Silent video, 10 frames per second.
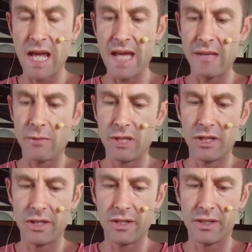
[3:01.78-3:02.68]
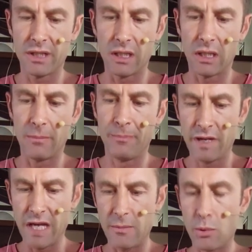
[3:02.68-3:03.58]
A, which is
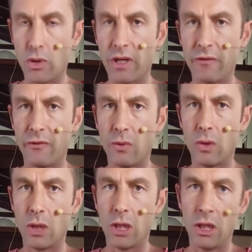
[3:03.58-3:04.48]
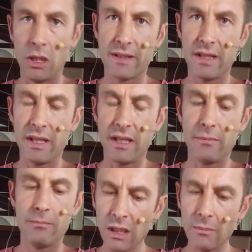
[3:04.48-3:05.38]
very important for skin.